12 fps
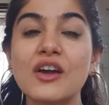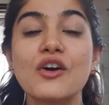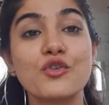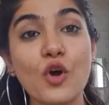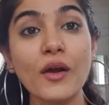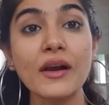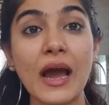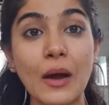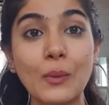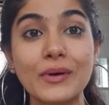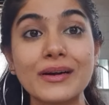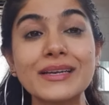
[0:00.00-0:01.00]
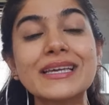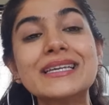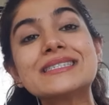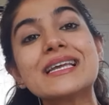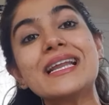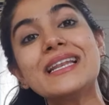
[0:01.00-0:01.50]
Ron Howard
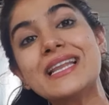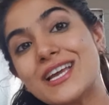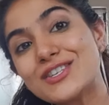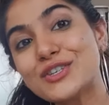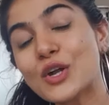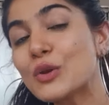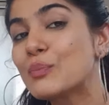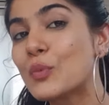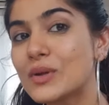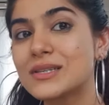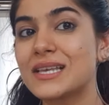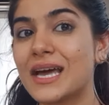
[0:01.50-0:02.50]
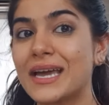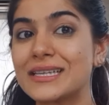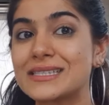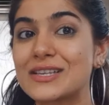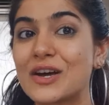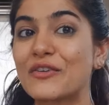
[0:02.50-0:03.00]
is a legend on both
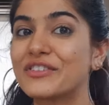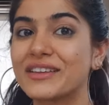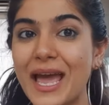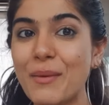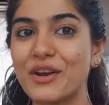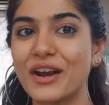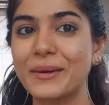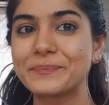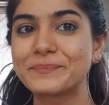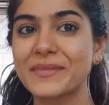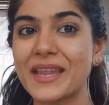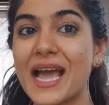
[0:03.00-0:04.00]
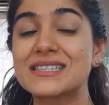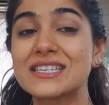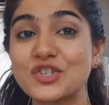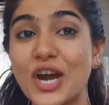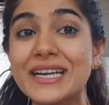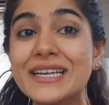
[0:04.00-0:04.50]
sides of the camera. As a
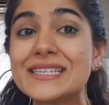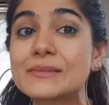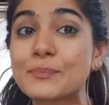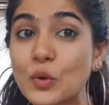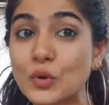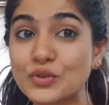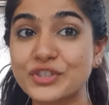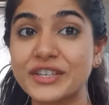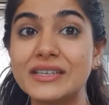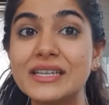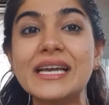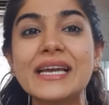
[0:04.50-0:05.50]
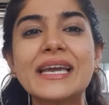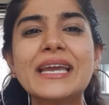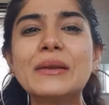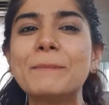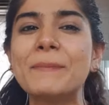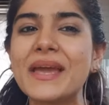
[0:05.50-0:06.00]
child, his portrayal
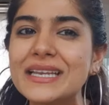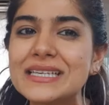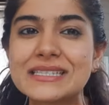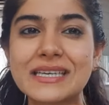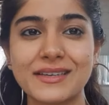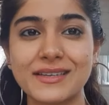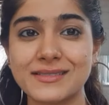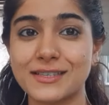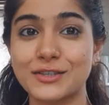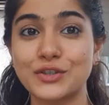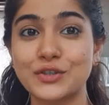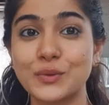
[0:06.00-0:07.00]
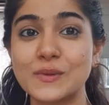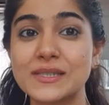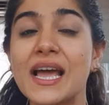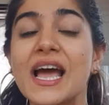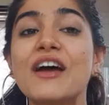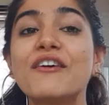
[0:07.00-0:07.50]
in many series and shows
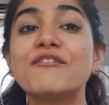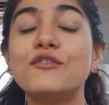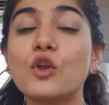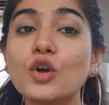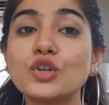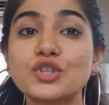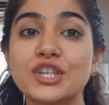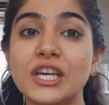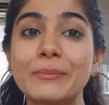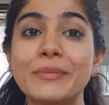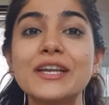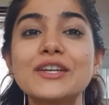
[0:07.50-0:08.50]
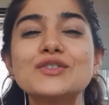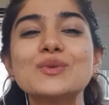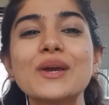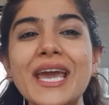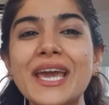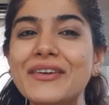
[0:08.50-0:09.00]
have launched him into
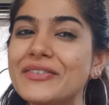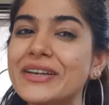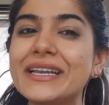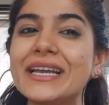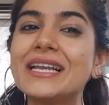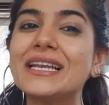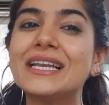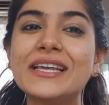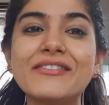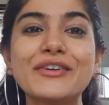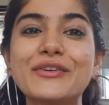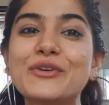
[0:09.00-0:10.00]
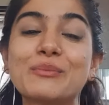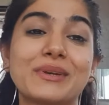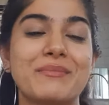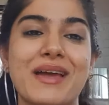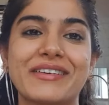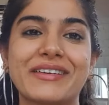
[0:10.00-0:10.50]
everyday living room in
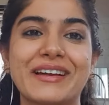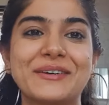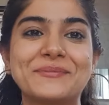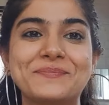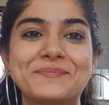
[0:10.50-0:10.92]
America.